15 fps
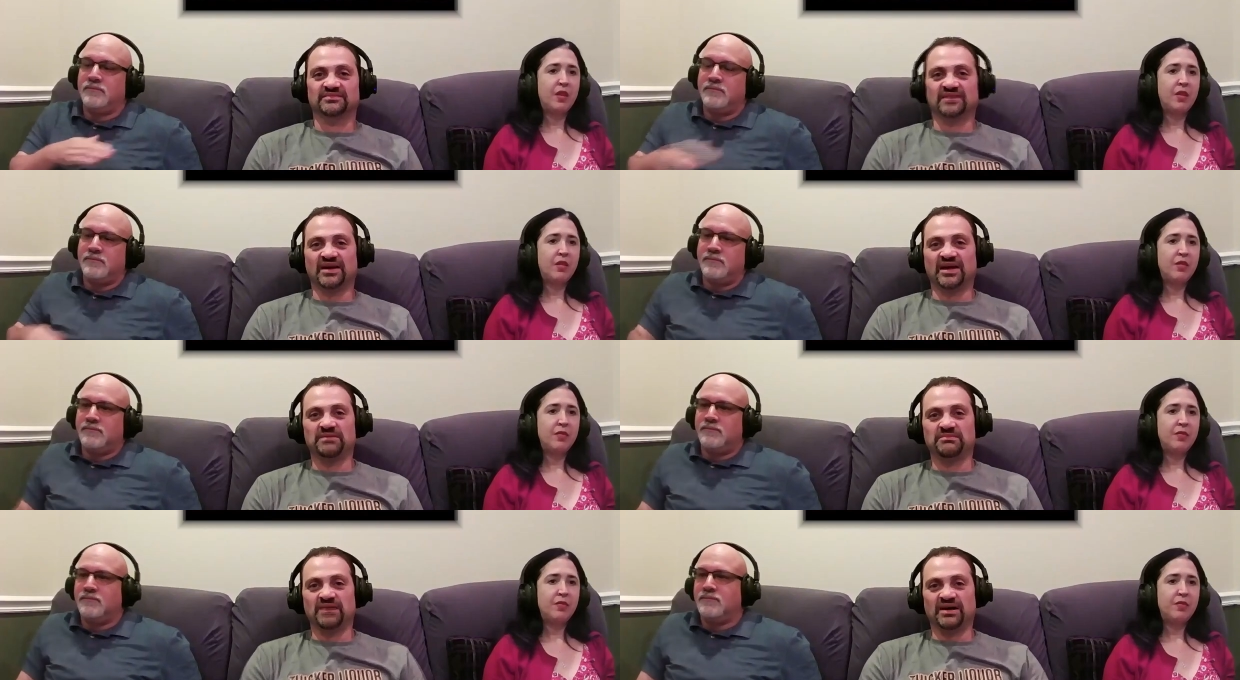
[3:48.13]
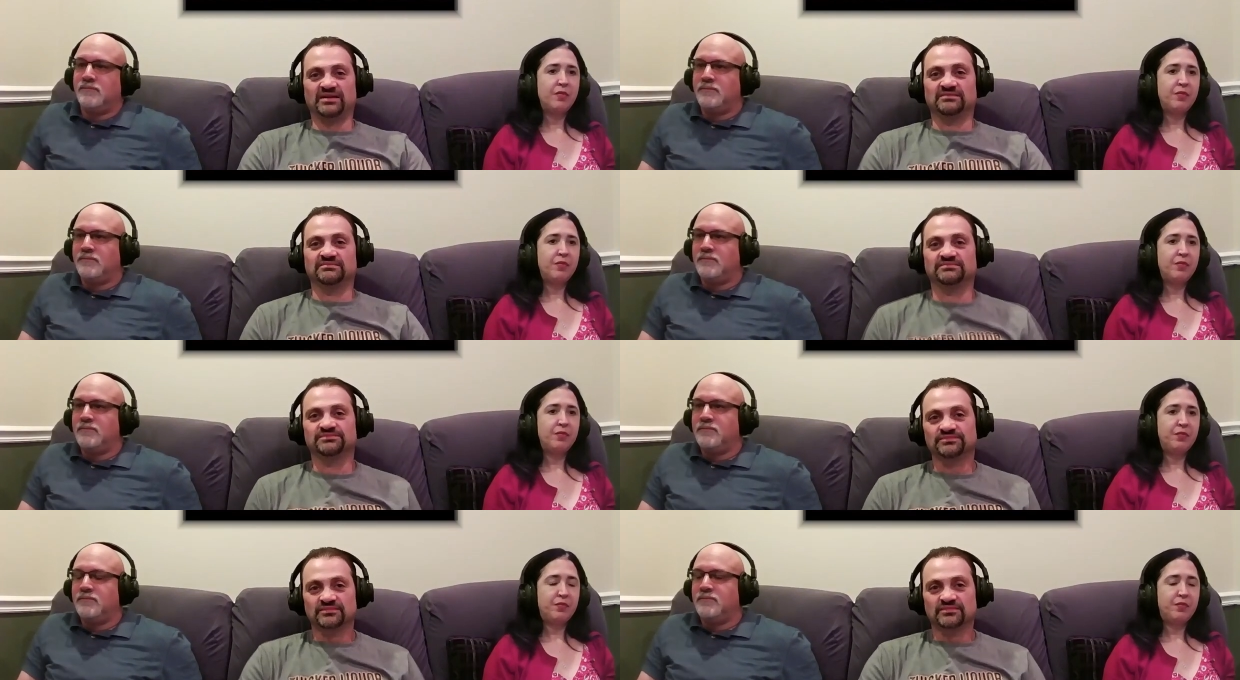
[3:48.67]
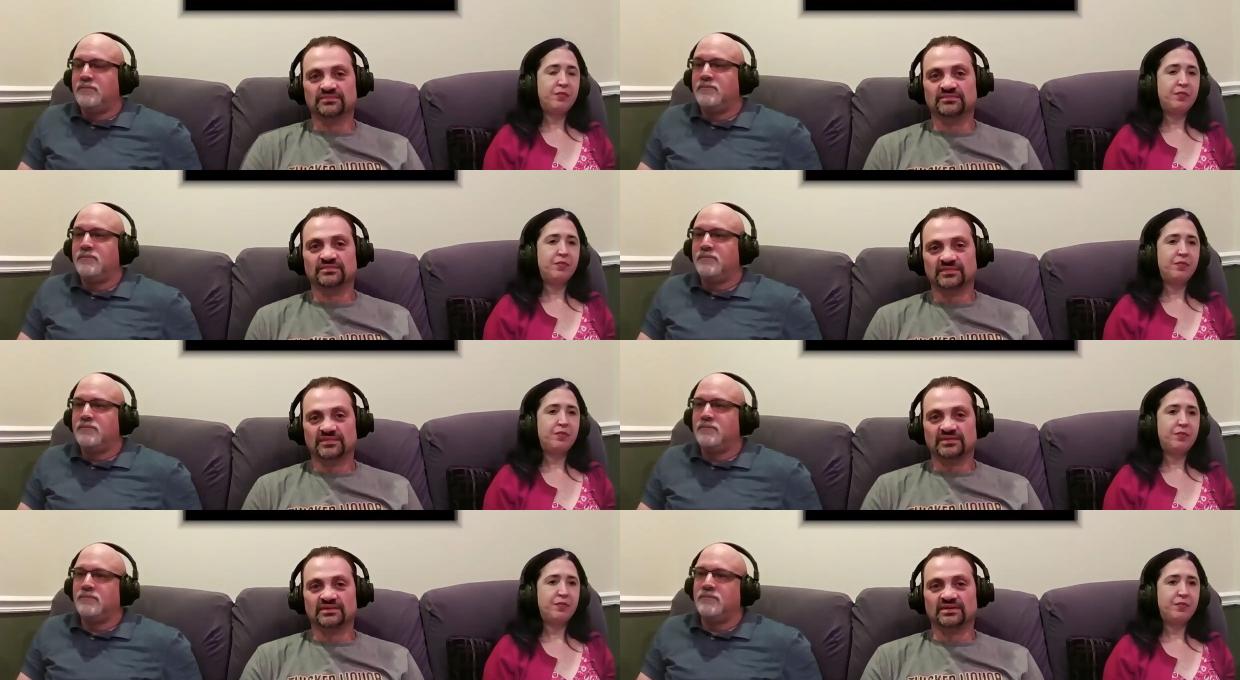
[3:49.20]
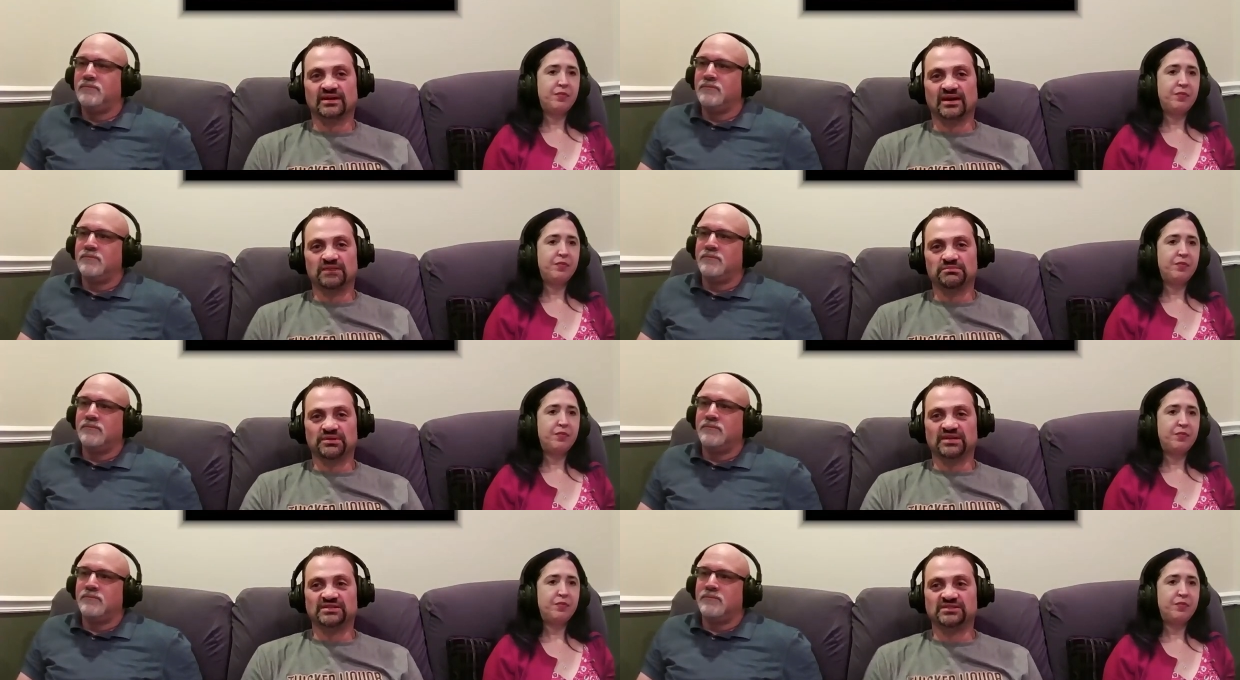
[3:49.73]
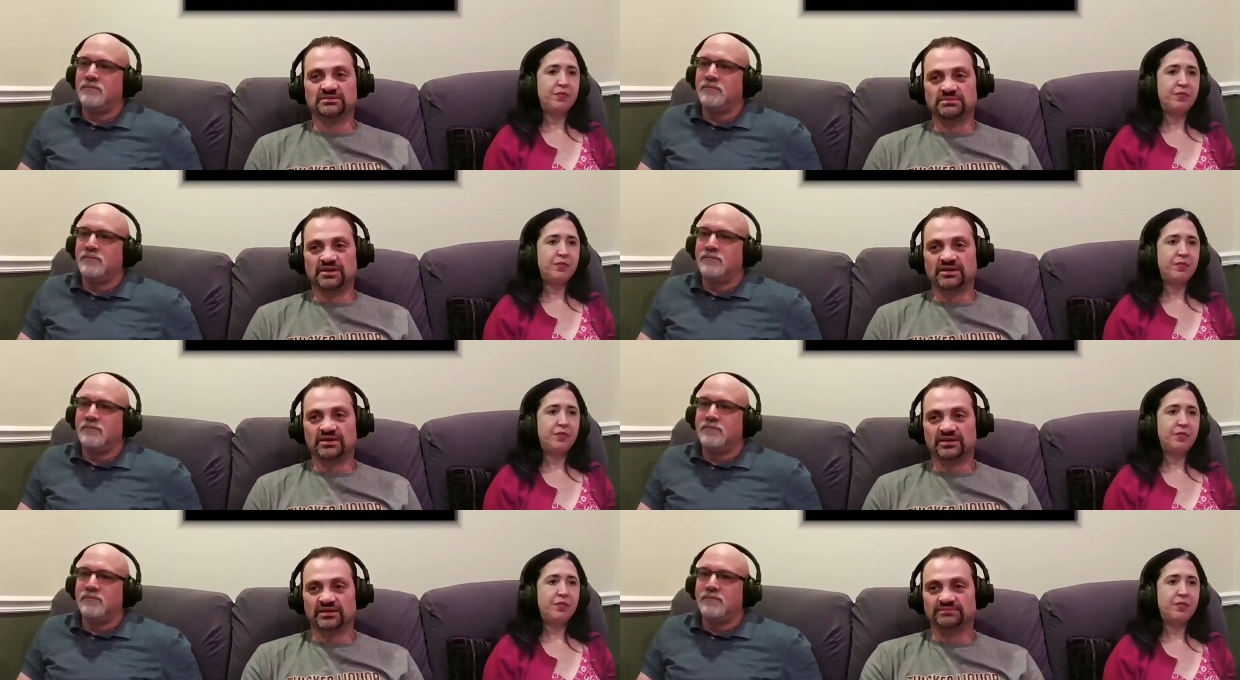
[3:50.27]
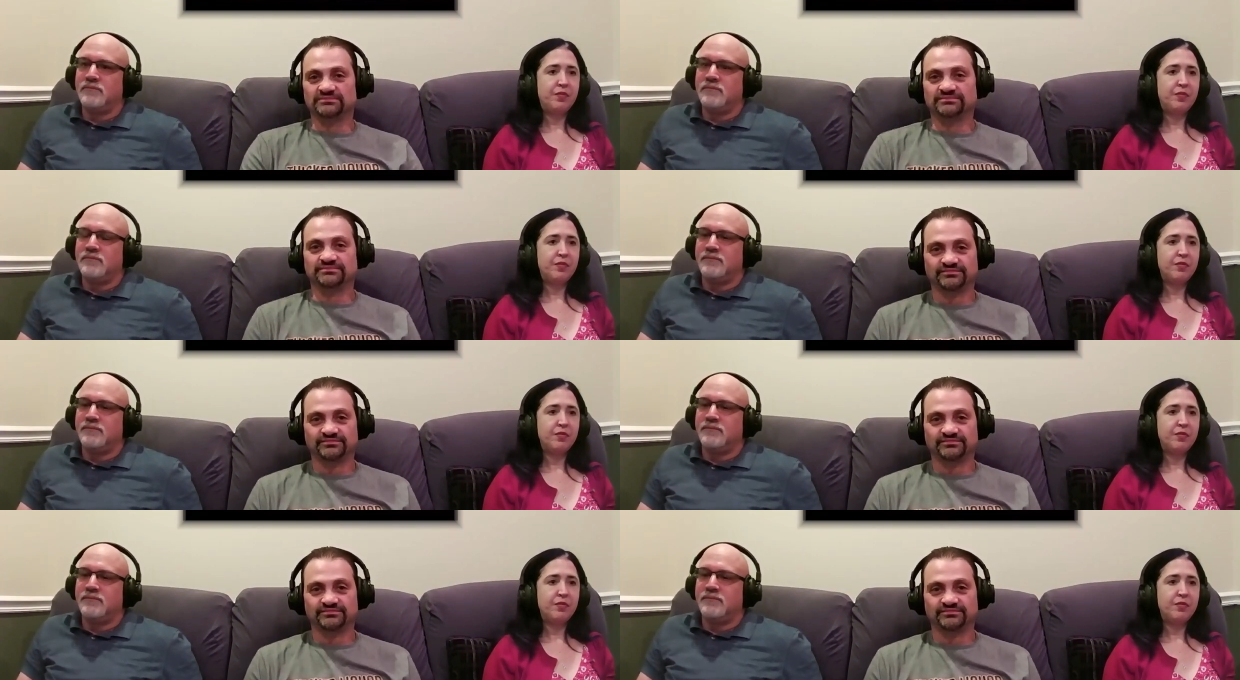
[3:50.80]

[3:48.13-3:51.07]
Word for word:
Speaker 1: Amen. God bless America.